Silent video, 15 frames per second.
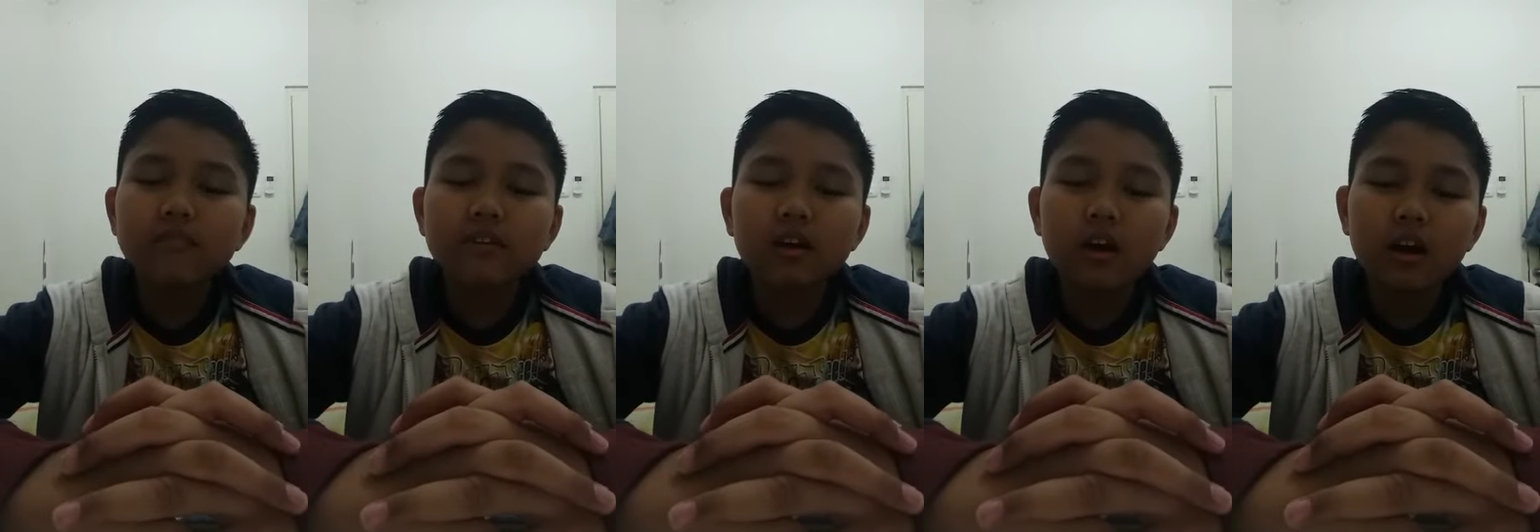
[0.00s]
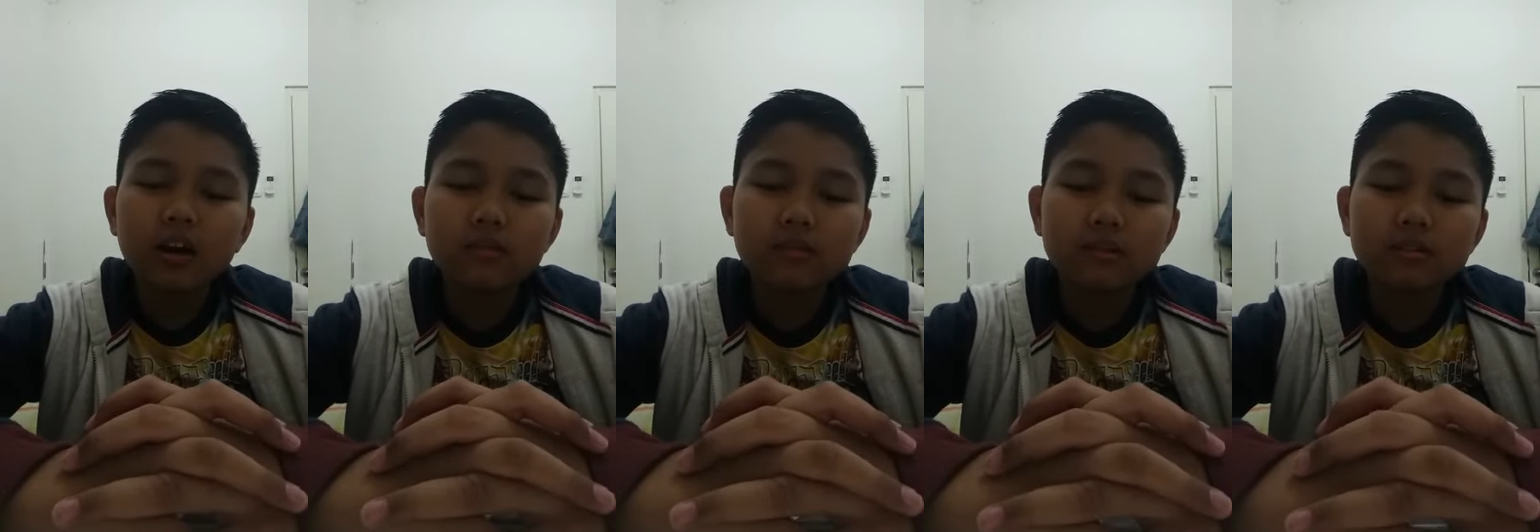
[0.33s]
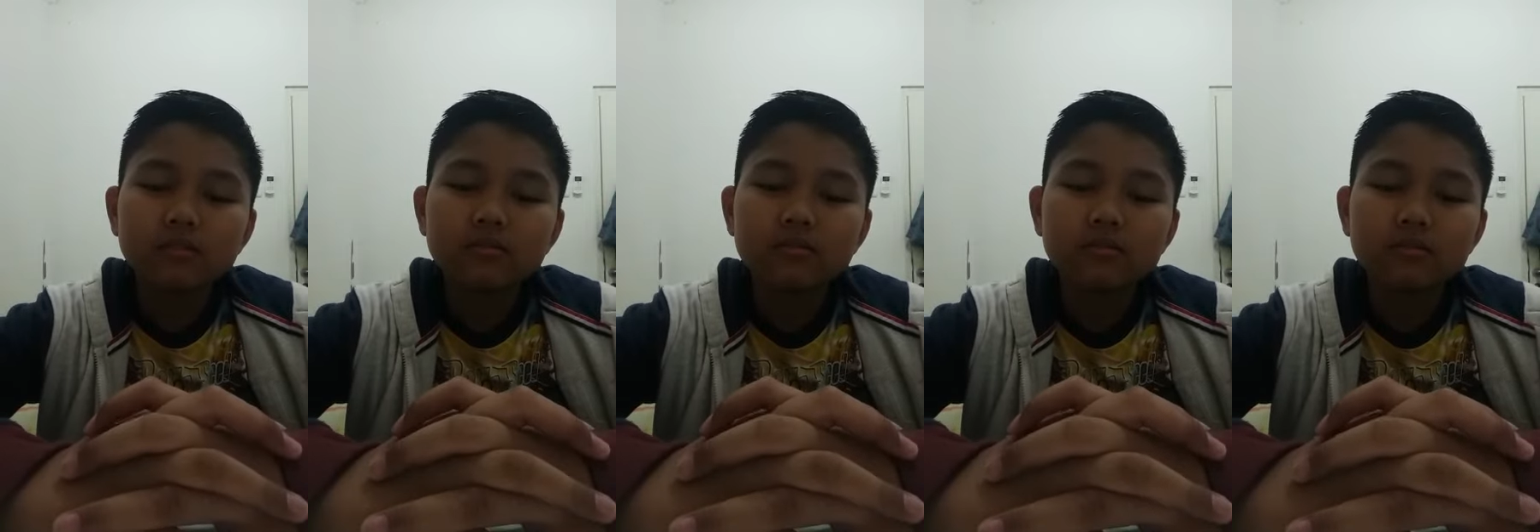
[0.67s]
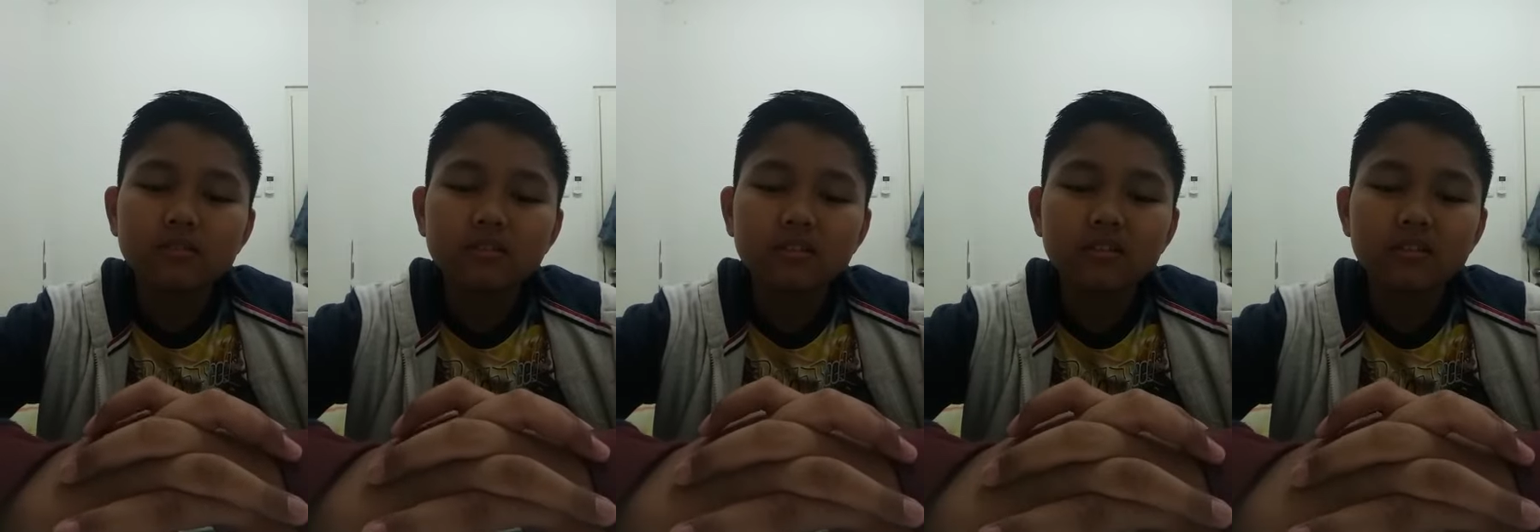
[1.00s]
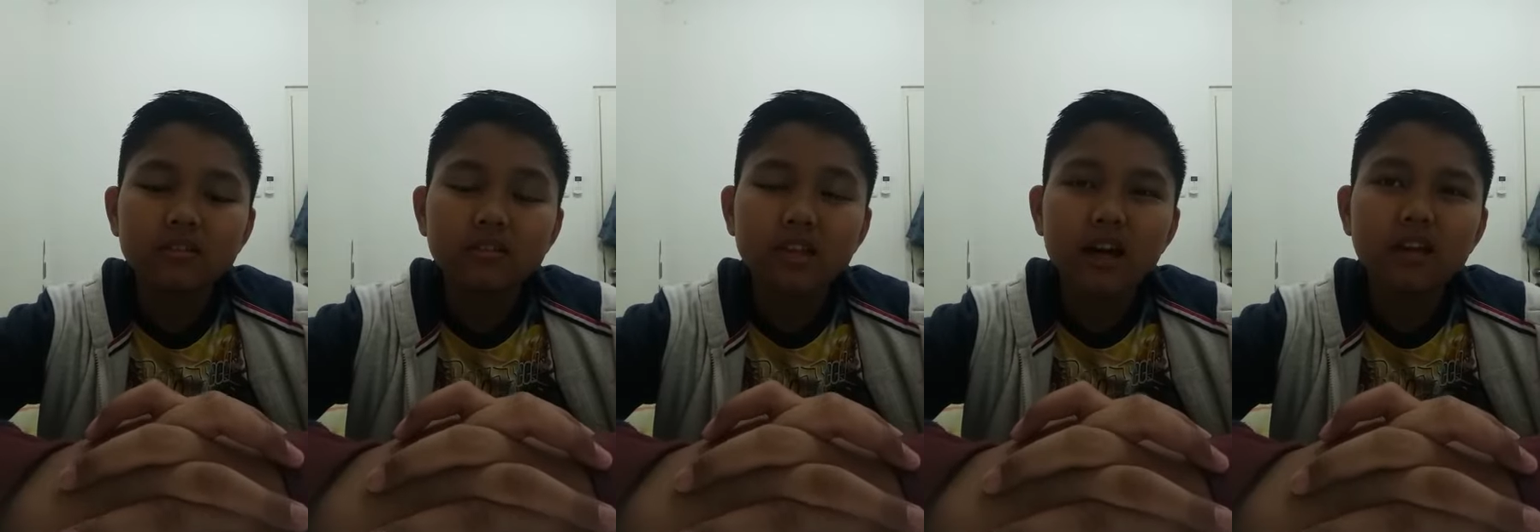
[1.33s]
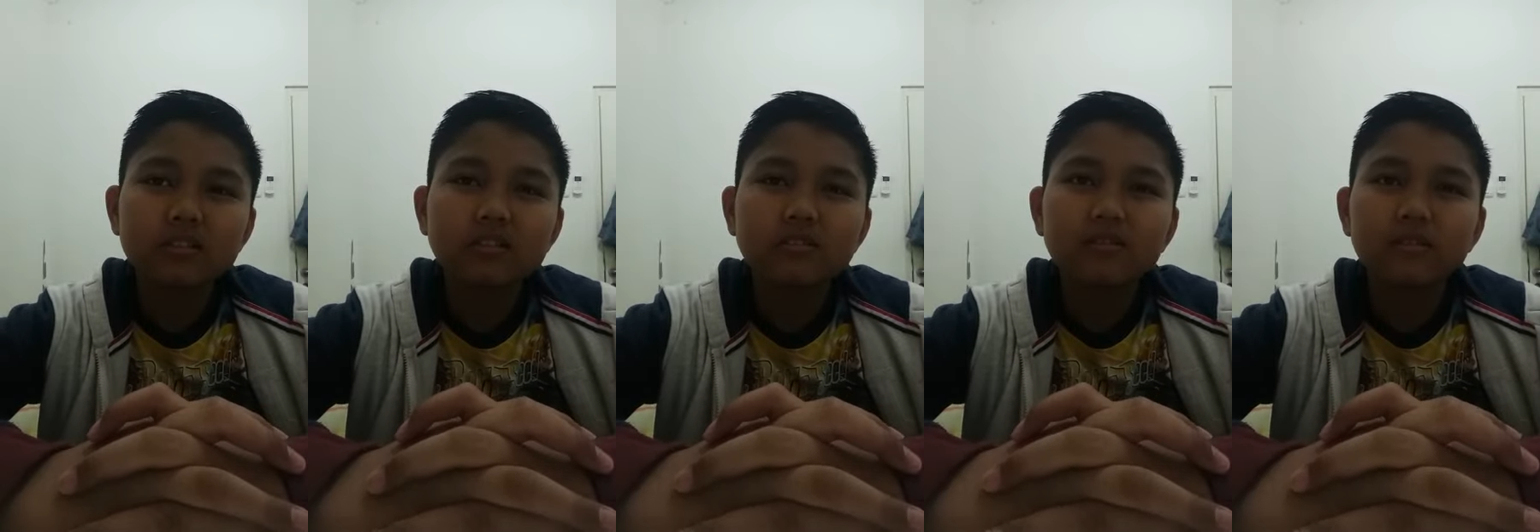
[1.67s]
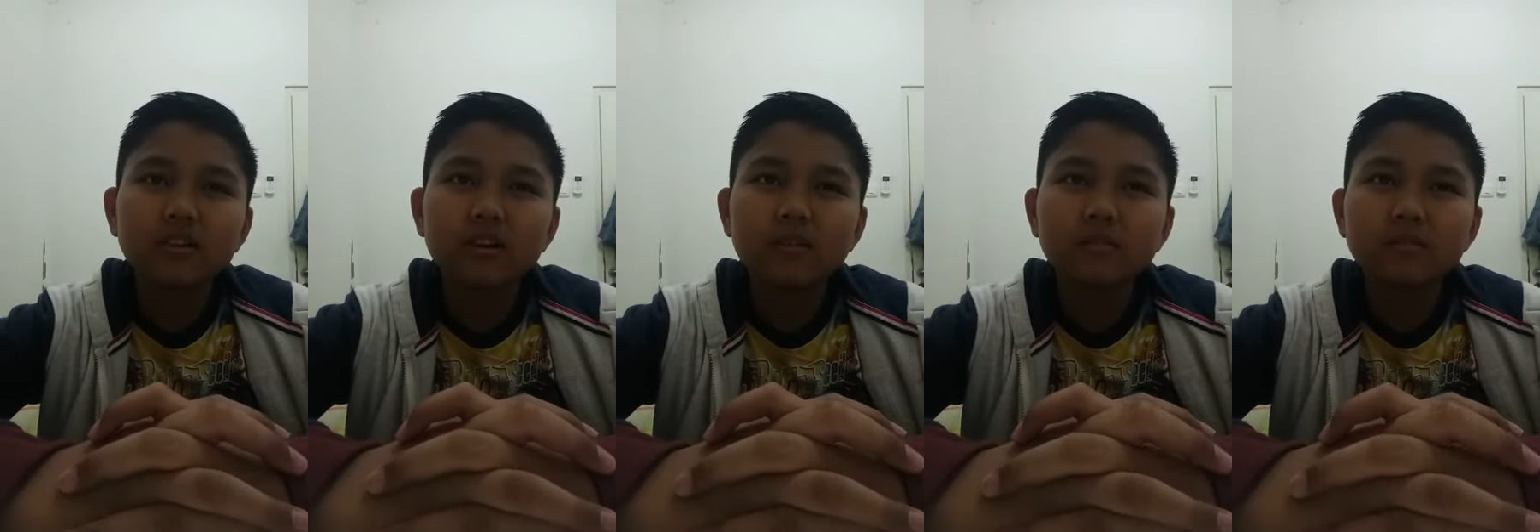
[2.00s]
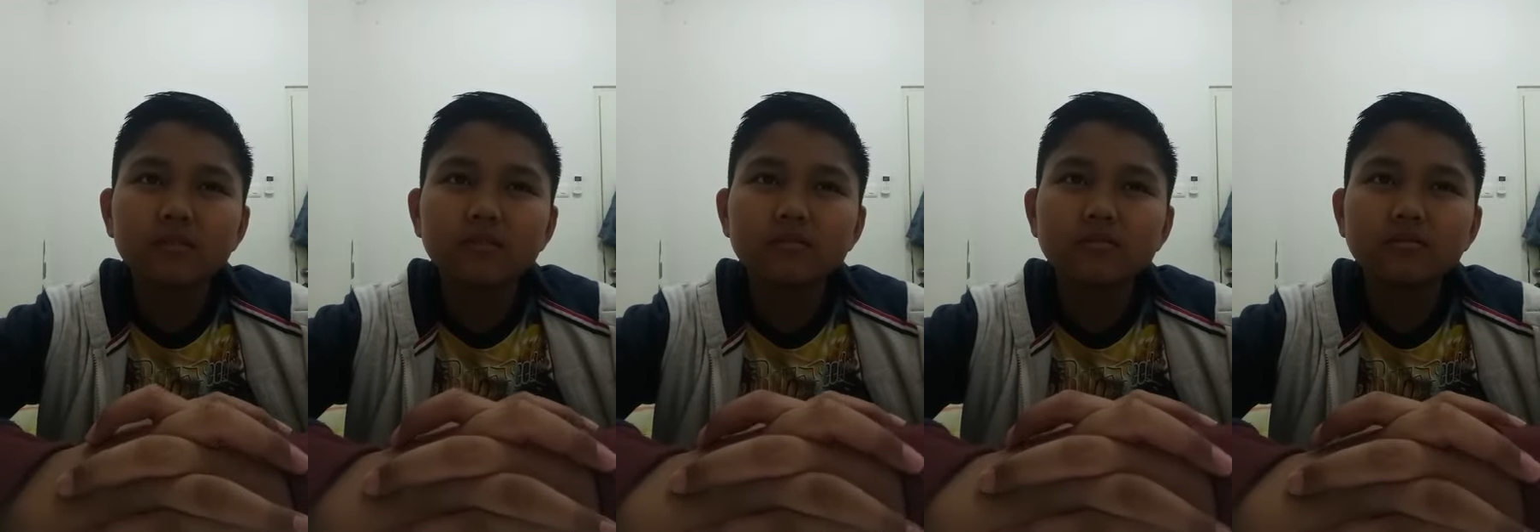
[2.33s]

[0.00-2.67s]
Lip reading: a hobby, lots of hobby.